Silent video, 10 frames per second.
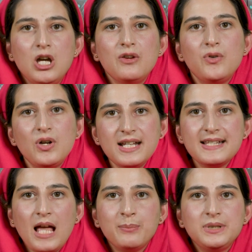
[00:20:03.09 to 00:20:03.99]
For
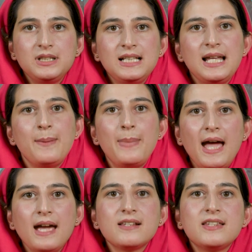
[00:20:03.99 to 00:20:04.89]
example,
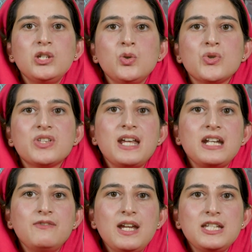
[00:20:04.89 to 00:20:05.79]
banks use
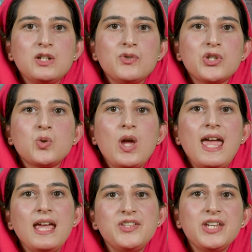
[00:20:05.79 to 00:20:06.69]
derivatives to
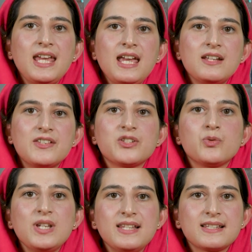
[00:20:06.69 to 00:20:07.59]
hedge against
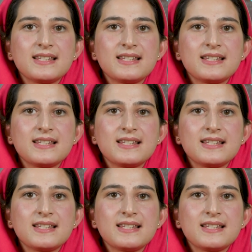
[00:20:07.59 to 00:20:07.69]
risks